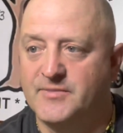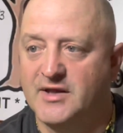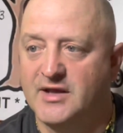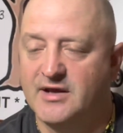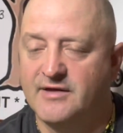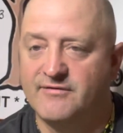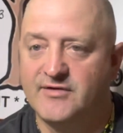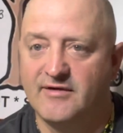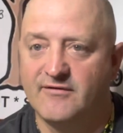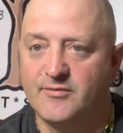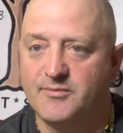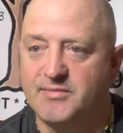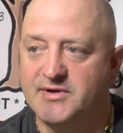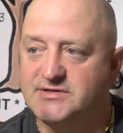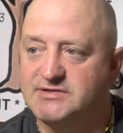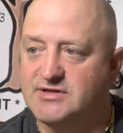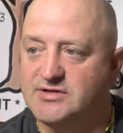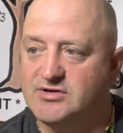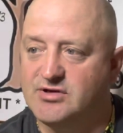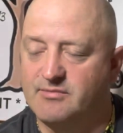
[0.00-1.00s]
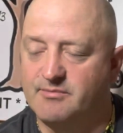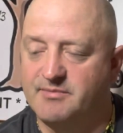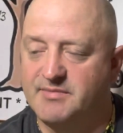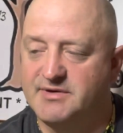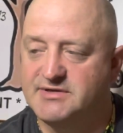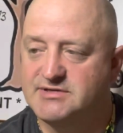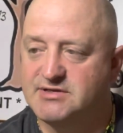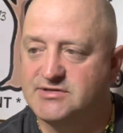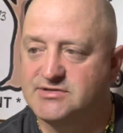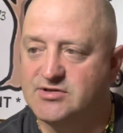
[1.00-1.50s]
And if you have a business
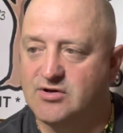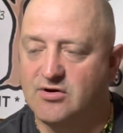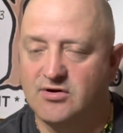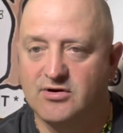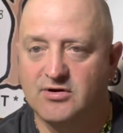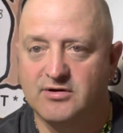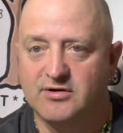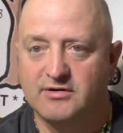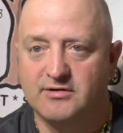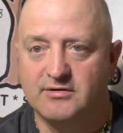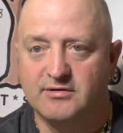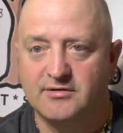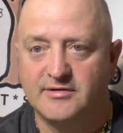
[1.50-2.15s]
business card